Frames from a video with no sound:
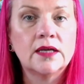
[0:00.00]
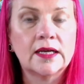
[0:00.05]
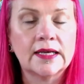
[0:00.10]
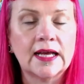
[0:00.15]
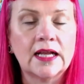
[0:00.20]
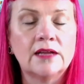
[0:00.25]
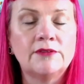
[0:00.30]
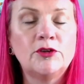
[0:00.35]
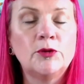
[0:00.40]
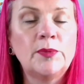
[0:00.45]
Again,
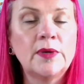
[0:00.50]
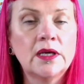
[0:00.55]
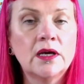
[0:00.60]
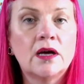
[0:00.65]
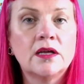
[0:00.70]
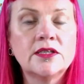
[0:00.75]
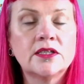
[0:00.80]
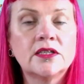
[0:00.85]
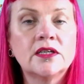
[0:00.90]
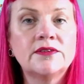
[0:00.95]
if you'd be
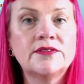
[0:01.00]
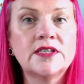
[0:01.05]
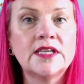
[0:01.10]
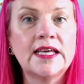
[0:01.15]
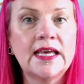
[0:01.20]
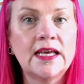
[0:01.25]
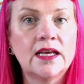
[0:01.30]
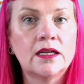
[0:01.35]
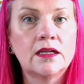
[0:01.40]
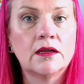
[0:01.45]
kind enough to
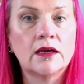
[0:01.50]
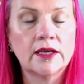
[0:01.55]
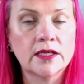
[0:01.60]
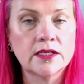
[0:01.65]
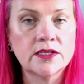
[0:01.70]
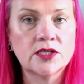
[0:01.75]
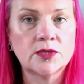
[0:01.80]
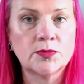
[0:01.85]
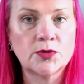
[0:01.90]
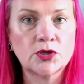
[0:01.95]
hit like and
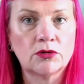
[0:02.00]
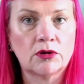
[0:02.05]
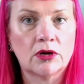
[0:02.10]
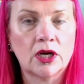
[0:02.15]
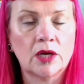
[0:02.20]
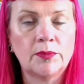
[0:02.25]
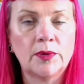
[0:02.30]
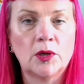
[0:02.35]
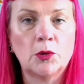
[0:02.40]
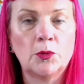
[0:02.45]
subscribe,
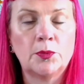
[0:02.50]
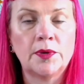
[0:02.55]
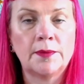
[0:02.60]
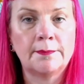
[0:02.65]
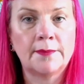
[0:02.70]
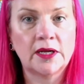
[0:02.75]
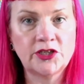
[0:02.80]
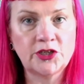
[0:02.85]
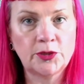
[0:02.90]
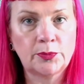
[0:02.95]
it would be
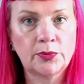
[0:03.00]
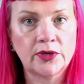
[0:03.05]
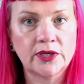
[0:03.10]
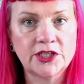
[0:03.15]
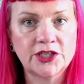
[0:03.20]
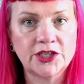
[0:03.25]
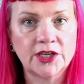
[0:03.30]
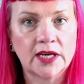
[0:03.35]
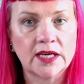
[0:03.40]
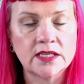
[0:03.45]
much
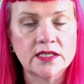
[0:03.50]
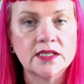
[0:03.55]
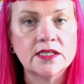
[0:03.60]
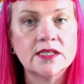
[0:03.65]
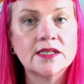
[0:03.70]
appreciated,